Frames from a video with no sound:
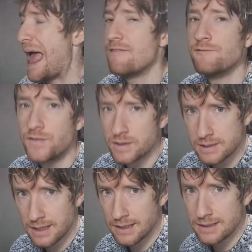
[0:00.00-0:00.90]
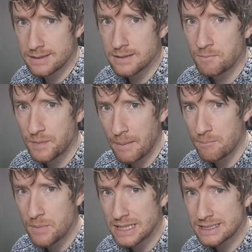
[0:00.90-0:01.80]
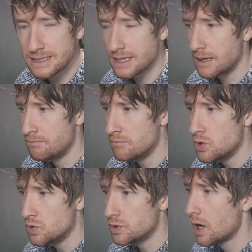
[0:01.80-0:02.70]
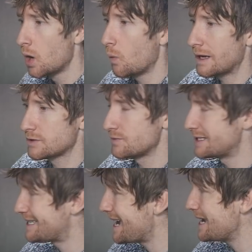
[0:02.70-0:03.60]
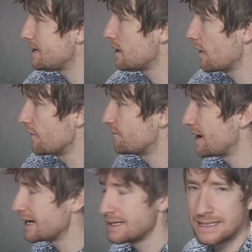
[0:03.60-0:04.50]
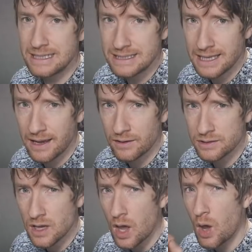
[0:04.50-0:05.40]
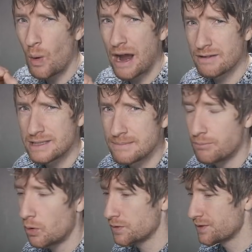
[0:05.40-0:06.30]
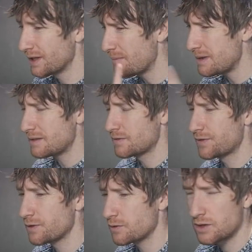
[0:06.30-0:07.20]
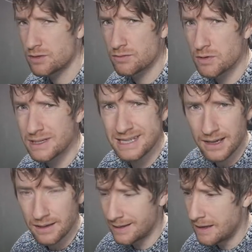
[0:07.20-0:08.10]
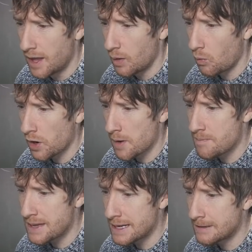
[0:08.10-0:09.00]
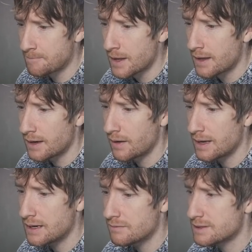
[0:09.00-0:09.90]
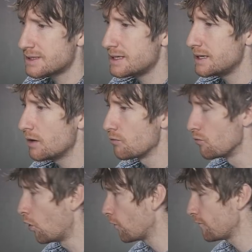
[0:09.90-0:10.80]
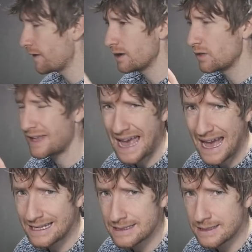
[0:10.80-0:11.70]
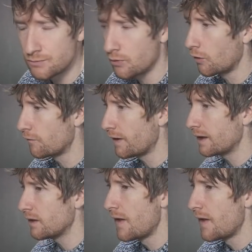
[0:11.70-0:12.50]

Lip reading: emphasize that mist and mood whilst retain the fine details where it's important. Let me talk you through exactly what I mean. Now here is the raw file, the edited raw file,